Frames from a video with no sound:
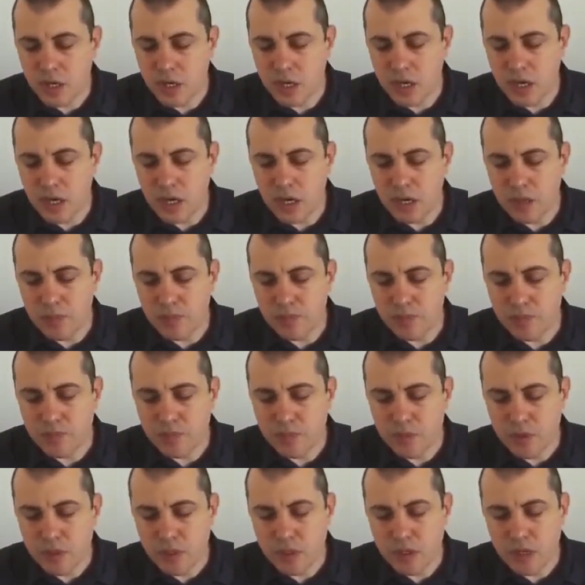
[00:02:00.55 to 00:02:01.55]

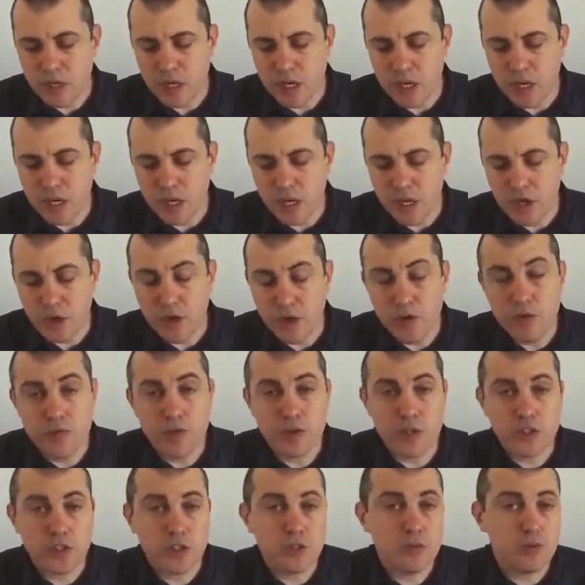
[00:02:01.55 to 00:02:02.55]
Um, uh, a new
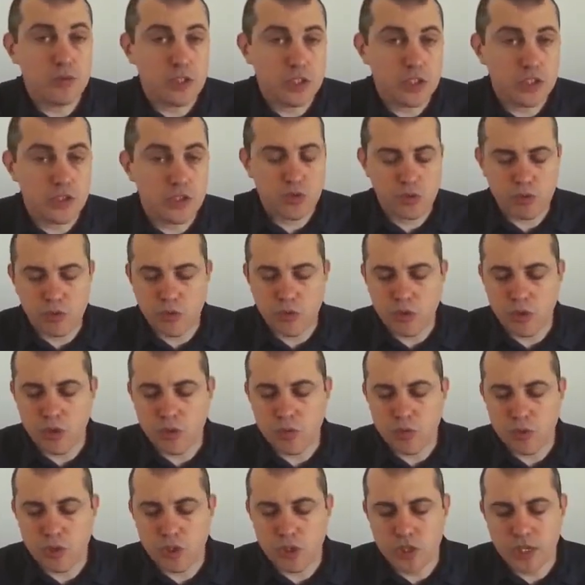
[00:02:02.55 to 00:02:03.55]
version, is
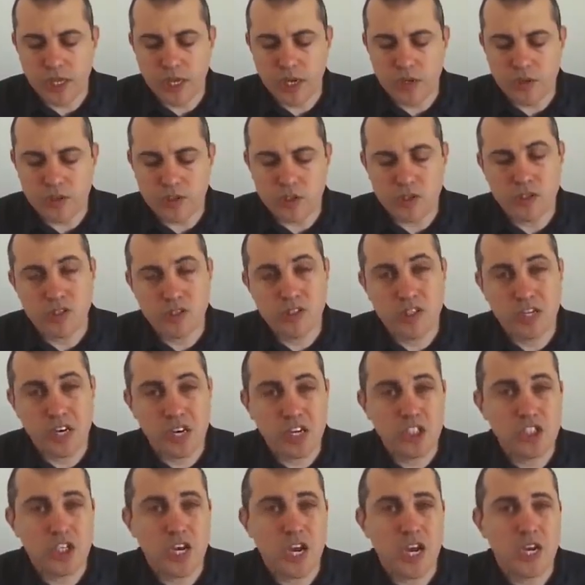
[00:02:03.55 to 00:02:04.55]
Schnorr, which allows
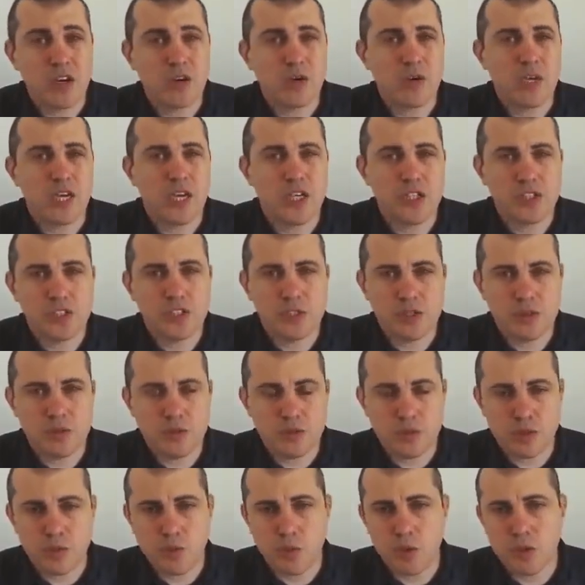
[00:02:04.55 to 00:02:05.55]
signature
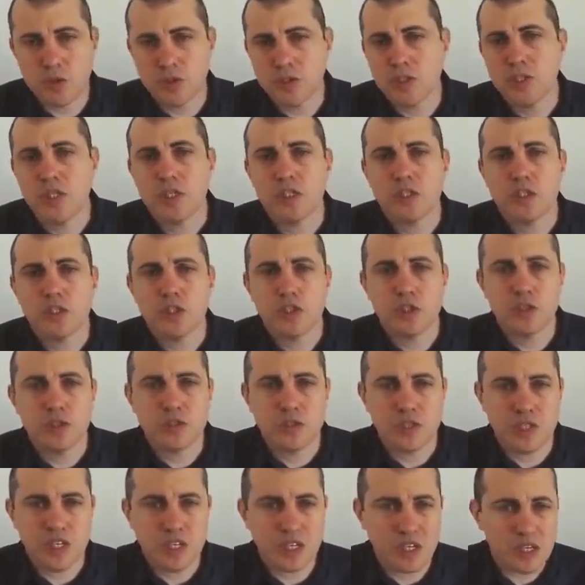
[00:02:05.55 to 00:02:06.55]
aggregation, smaller
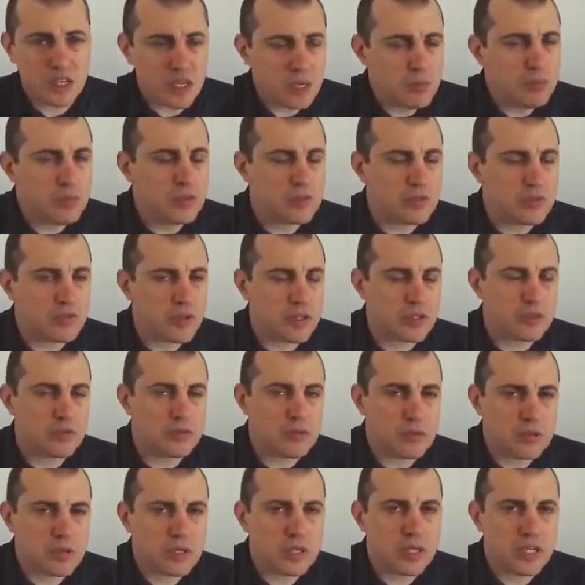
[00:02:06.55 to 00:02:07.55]
signatures, and a number of
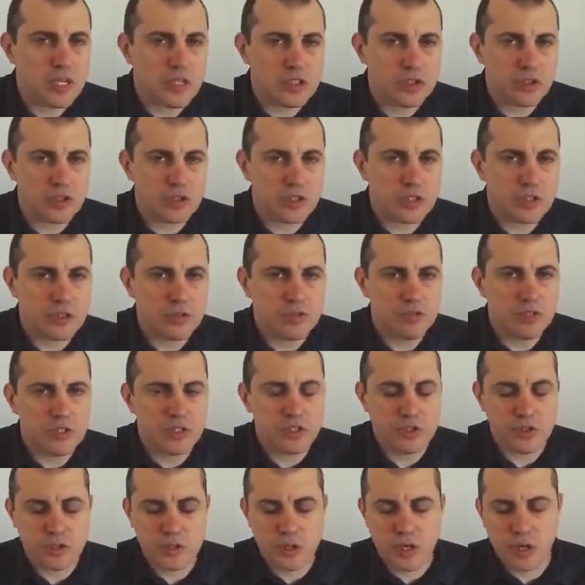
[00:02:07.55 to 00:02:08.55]
other really interesting
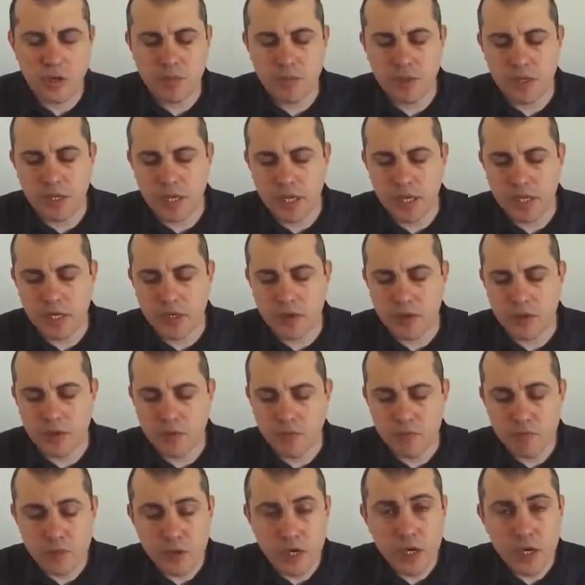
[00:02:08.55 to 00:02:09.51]
features that come in later.